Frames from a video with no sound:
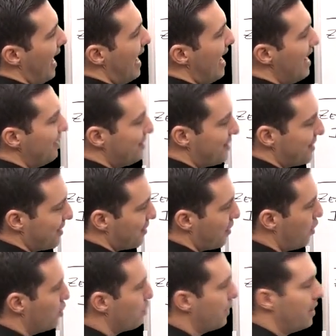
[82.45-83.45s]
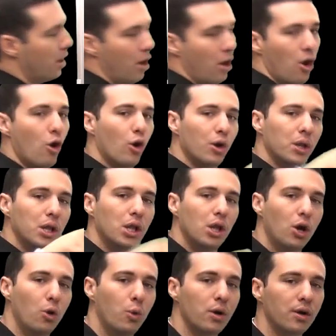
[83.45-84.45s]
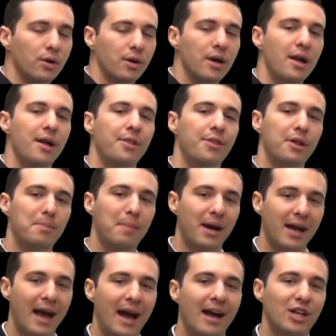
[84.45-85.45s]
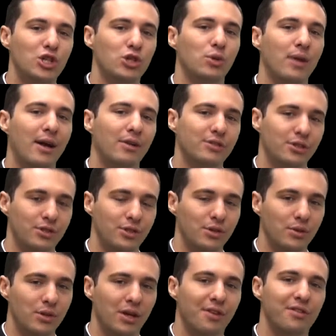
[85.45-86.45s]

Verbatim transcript: and 600 are lower than my actual altitude,